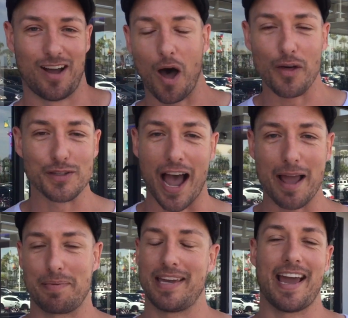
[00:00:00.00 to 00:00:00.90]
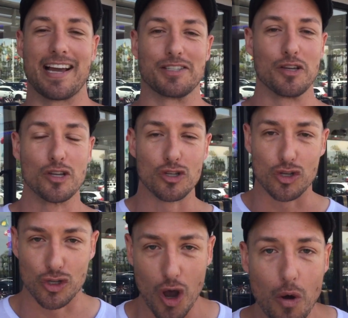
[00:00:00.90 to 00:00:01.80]
All those IPAs,
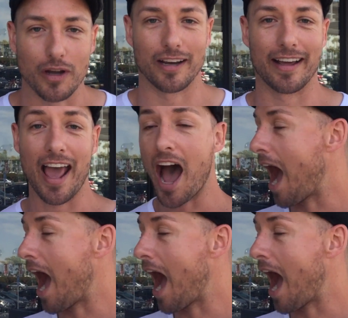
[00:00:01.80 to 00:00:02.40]
so good.